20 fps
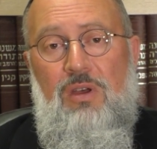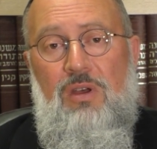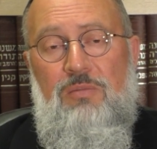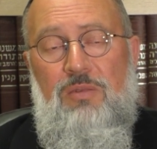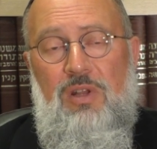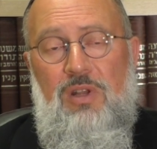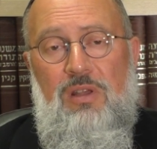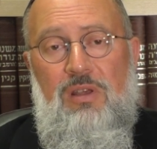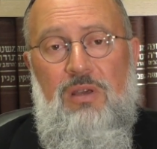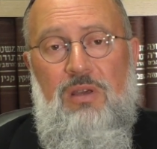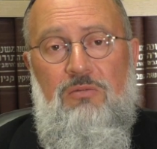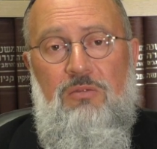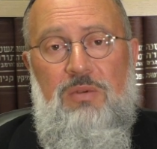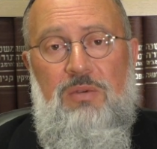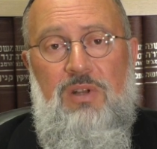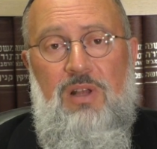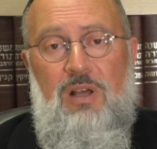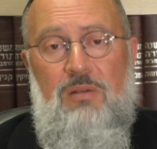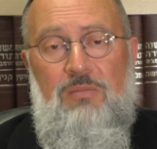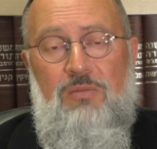Malachim
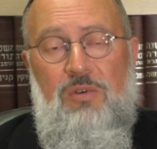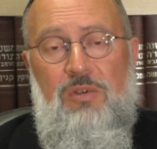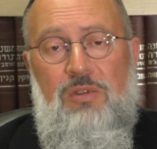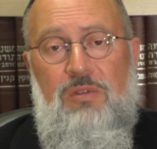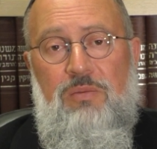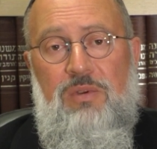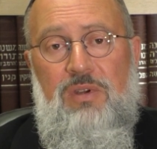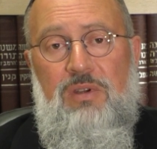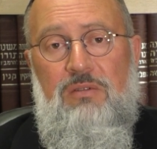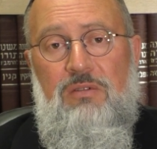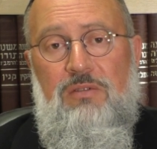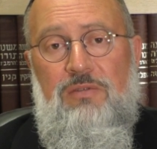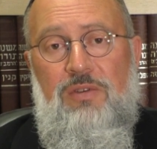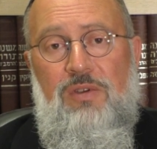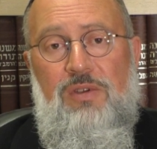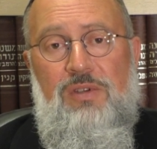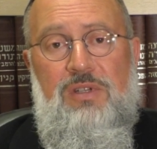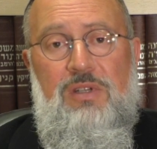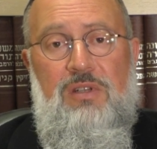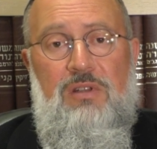Milhamot, where he
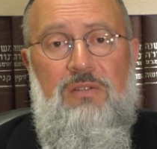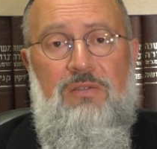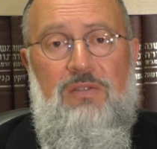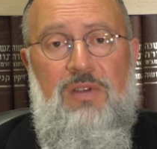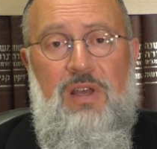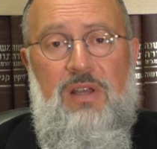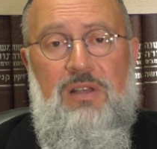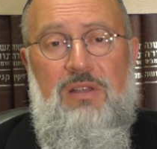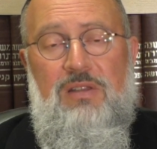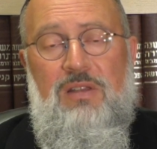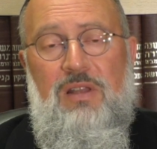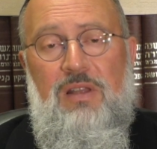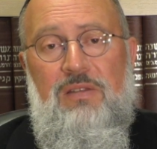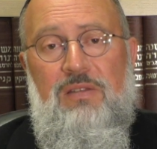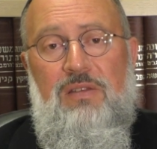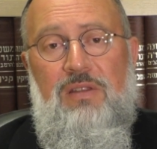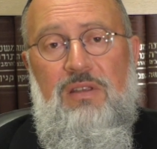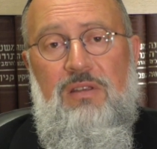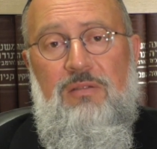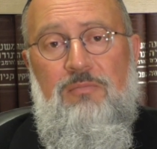refers to the fact that
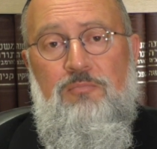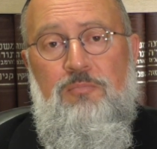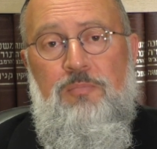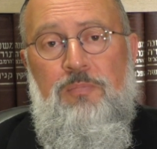the